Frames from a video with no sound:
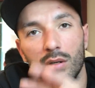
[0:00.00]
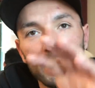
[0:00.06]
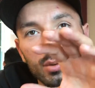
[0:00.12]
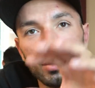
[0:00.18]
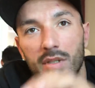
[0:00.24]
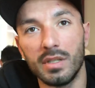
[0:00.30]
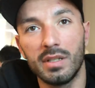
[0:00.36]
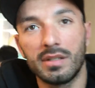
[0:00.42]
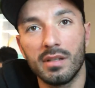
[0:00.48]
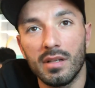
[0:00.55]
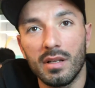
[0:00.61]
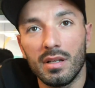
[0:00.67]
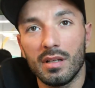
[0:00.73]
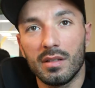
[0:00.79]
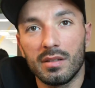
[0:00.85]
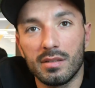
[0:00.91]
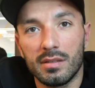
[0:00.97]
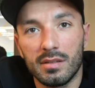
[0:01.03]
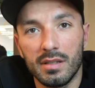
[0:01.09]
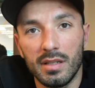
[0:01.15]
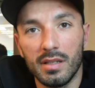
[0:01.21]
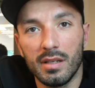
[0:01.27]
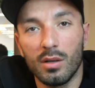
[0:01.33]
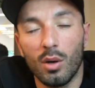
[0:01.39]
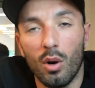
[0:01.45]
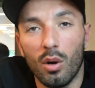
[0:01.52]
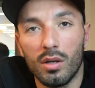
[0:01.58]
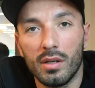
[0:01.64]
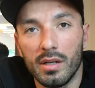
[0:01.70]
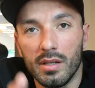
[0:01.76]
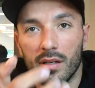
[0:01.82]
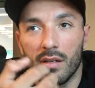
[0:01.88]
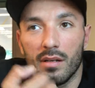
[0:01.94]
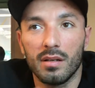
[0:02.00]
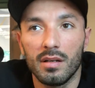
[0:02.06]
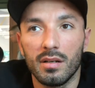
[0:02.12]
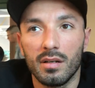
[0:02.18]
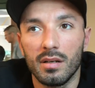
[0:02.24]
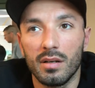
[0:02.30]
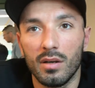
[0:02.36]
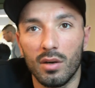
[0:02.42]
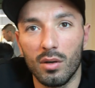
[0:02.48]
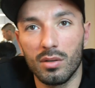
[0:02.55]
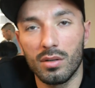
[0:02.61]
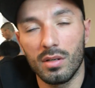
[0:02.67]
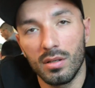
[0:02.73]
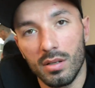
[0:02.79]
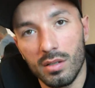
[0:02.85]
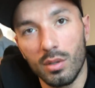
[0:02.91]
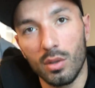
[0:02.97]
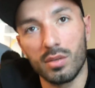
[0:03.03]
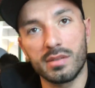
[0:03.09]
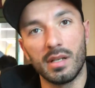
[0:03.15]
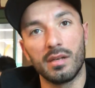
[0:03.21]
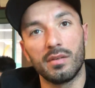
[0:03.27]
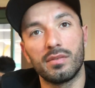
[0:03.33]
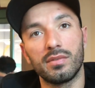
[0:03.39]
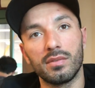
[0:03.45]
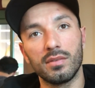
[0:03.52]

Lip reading: You need to think only on yourself.